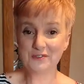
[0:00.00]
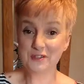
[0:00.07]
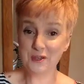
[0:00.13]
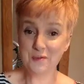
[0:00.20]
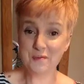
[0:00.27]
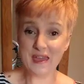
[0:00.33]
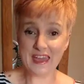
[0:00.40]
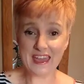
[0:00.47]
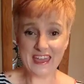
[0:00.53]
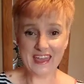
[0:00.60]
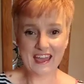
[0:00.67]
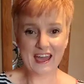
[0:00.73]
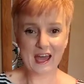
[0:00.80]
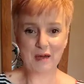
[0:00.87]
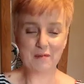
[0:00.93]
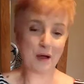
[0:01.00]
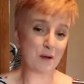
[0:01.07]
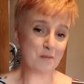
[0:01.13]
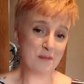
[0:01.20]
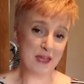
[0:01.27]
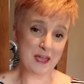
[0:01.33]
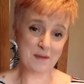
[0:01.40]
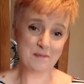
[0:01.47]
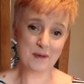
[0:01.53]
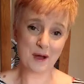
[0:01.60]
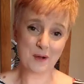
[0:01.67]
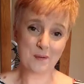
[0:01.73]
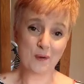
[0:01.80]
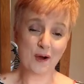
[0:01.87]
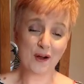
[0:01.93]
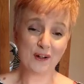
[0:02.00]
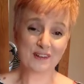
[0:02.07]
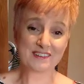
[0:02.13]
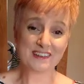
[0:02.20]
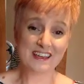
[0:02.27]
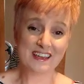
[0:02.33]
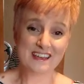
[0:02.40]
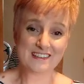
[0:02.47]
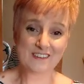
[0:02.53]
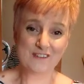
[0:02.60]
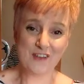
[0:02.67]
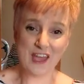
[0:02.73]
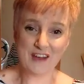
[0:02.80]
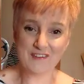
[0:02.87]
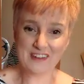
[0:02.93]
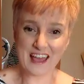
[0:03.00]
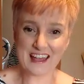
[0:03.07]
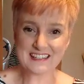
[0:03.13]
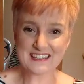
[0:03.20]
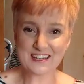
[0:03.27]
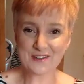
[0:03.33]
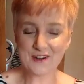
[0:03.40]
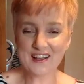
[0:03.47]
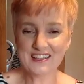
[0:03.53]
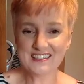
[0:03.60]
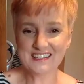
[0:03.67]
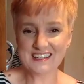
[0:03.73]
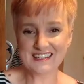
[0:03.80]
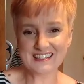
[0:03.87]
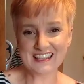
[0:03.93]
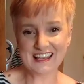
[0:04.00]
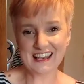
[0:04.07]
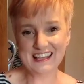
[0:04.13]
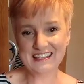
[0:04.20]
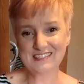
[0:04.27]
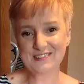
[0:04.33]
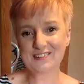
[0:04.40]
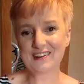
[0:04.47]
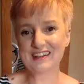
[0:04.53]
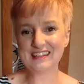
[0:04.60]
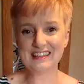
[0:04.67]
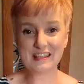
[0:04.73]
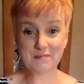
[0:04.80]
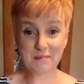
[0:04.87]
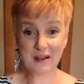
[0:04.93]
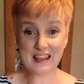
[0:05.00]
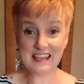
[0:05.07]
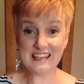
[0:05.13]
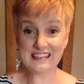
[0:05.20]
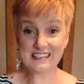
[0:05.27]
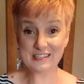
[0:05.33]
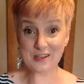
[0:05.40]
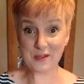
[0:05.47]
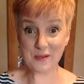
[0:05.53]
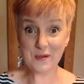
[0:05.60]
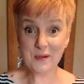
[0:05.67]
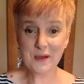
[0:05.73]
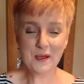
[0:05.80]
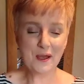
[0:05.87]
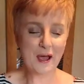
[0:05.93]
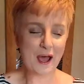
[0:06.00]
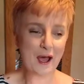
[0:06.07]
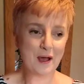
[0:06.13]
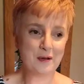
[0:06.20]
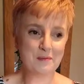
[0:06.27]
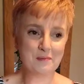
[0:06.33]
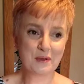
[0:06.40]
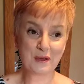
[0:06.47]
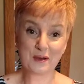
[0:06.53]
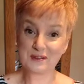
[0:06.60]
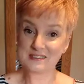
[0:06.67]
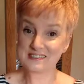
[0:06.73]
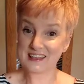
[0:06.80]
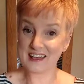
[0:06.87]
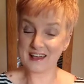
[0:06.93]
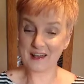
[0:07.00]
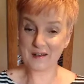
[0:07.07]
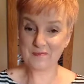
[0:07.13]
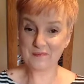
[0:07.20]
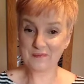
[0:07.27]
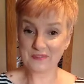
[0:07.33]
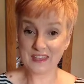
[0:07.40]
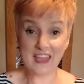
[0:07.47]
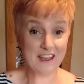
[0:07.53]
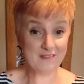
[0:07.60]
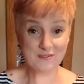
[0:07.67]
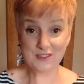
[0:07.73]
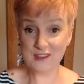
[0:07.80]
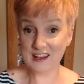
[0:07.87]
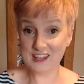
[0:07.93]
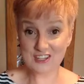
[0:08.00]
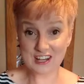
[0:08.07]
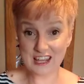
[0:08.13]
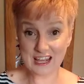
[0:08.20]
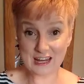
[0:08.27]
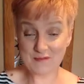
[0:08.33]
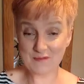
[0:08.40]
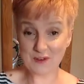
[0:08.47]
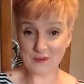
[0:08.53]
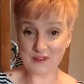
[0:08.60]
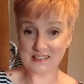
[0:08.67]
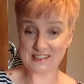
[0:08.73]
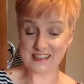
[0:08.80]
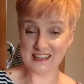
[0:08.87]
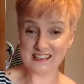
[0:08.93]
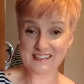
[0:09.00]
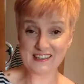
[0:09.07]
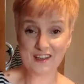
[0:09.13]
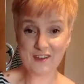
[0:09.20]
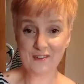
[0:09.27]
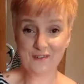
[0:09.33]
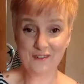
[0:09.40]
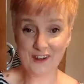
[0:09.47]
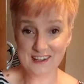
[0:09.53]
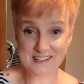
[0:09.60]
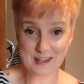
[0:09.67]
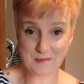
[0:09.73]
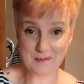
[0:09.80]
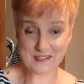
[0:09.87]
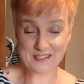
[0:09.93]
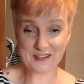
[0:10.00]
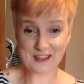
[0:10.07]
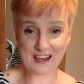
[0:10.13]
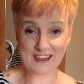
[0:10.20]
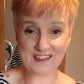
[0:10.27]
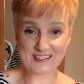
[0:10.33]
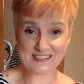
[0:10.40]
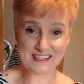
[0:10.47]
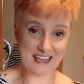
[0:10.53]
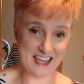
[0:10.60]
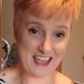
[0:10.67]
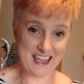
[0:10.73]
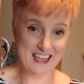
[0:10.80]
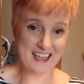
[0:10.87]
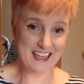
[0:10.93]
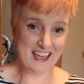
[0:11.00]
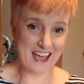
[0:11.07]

to me about me and my world. So if you haven't added a question to the list already, then please do, because you literally can influence this right up until the last day.